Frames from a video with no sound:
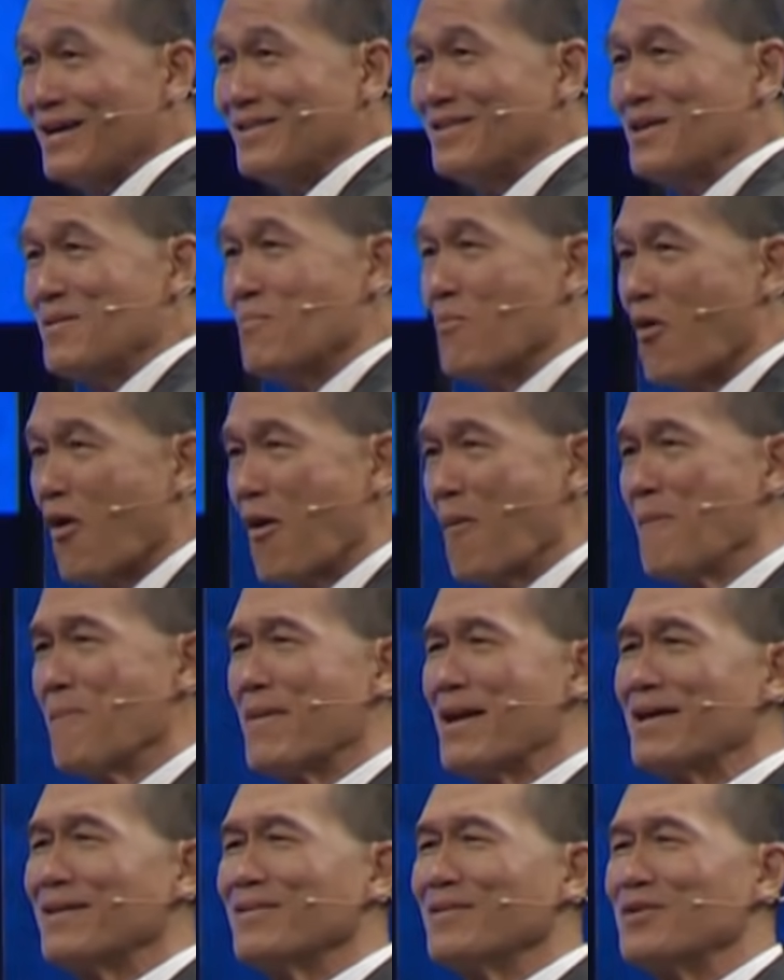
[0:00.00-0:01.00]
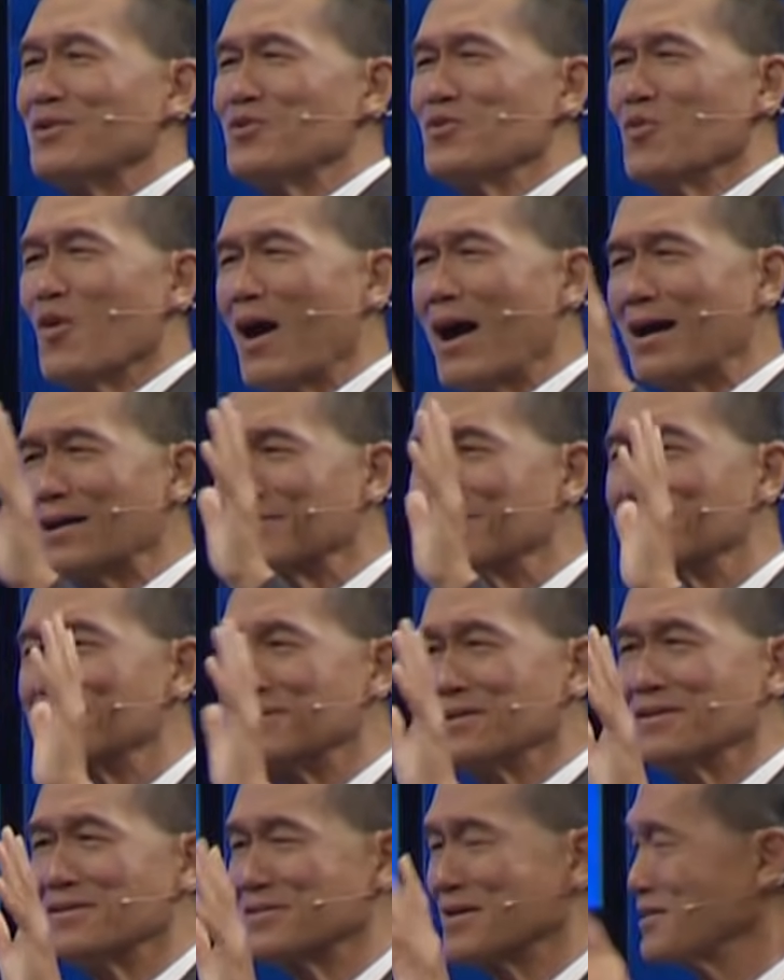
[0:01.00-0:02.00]
The moment you ask
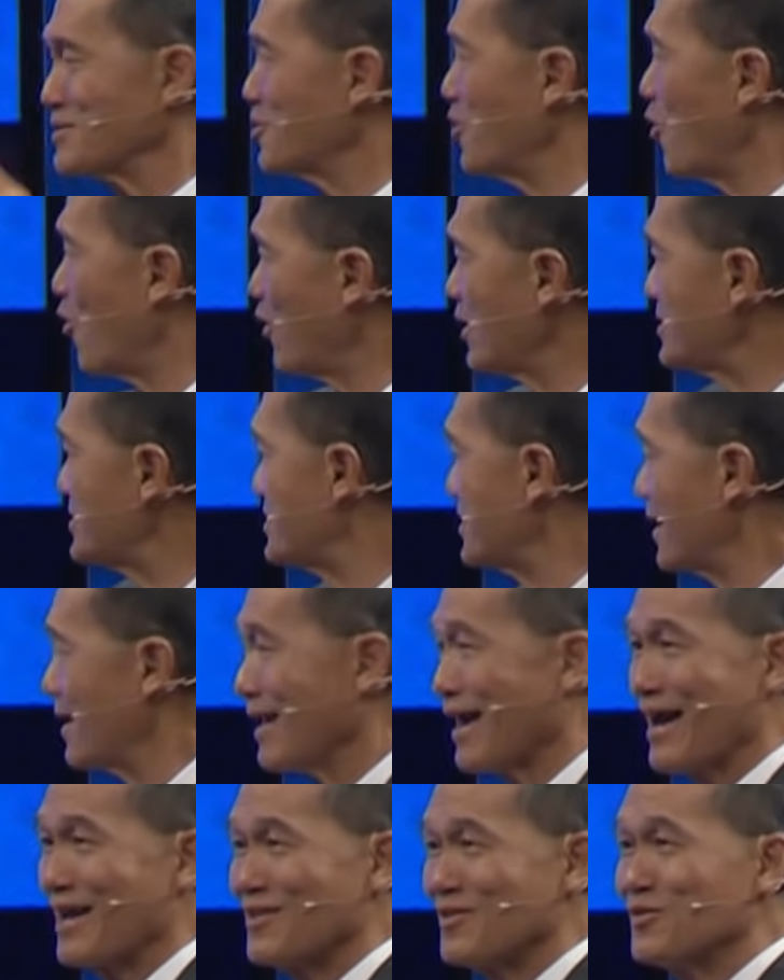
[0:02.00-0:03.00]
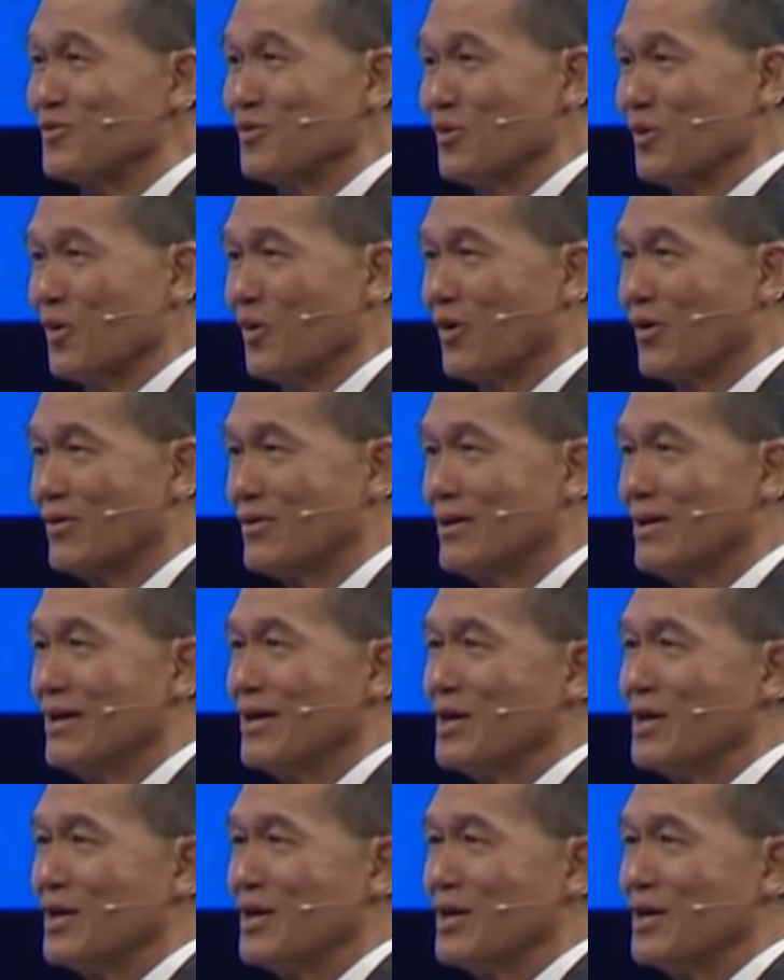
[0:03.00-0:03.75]
Jesus, what shall I do, Lord?